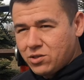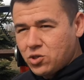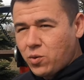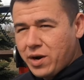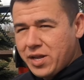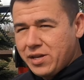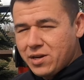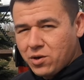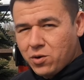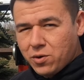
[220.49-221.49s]
20
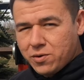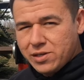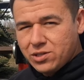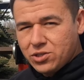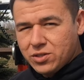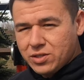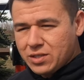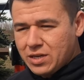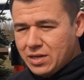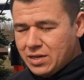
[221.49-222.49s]
and a quarter
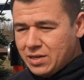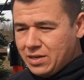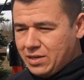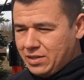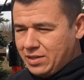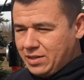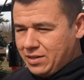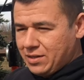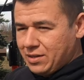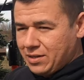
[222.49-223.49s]
inches and
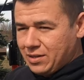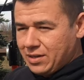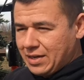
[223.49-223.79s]
the, uh,